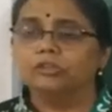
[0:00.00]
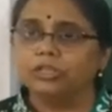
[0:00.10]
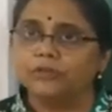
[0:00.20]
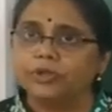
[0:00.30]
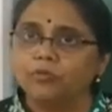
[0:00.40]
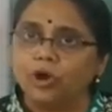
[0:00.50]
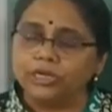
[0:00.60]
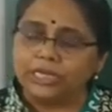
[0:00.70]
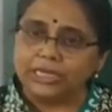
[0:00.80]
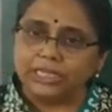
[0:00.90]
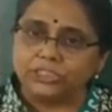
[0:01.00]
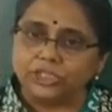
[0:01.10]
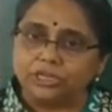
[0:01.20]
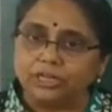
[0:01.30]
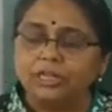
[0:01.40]
So they were what in
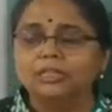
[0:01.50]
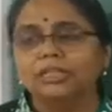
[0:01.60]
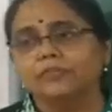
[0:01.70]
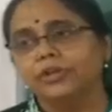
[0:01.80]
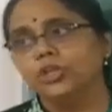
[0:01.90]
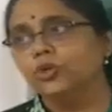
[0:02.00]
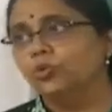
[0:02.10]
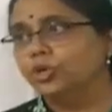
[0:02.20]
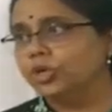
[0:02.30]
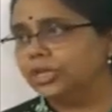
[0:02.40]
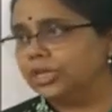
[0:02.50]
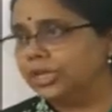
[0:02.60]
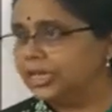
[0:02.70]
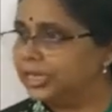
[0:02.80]
nature? They were neutral in